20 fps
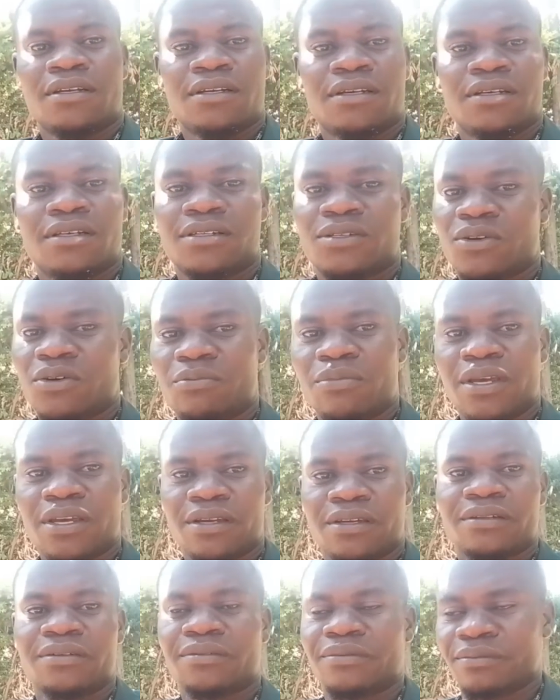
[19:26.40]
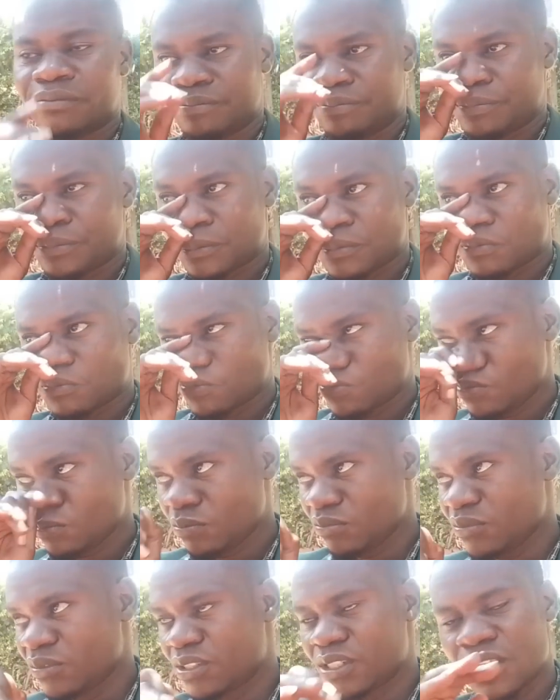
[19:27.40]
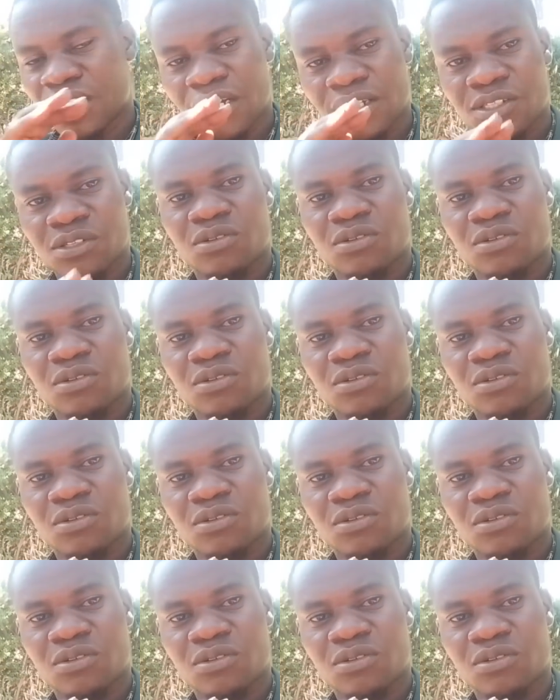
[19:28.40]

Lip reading: So me, just